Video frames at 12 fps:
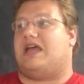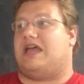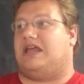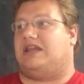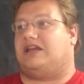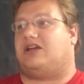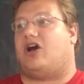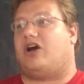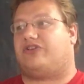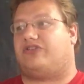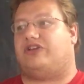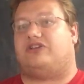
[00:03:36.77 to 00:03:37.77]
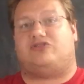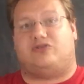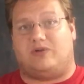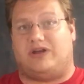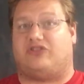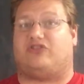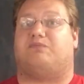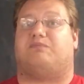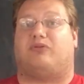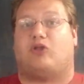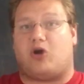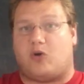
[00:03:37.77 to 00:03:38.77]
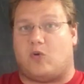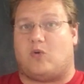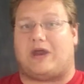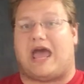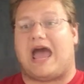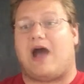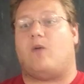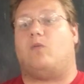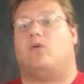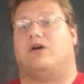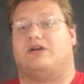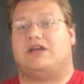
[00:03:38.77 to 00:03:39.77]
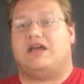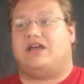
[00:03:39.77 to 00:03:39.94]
and it caused it to explode outward,